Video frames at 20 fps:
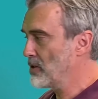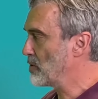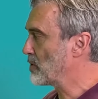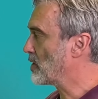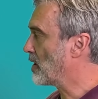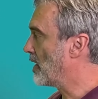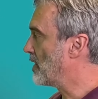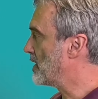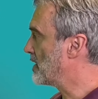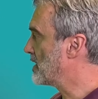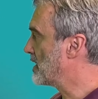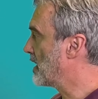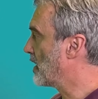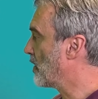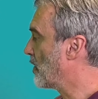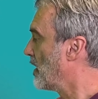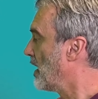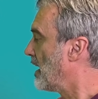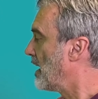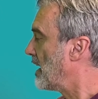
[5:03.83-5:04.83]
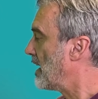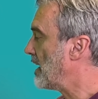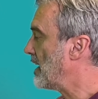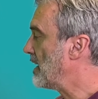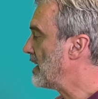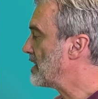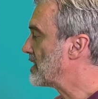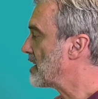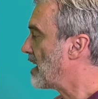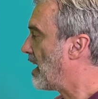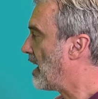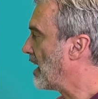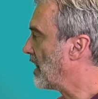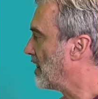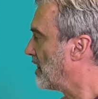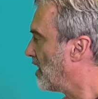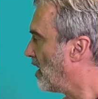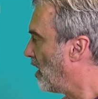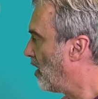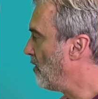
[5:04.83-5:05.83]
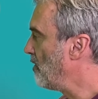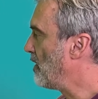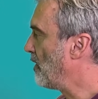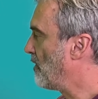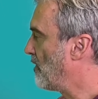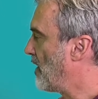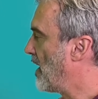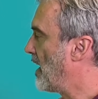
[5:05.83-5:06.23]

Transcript: features on this here is I love the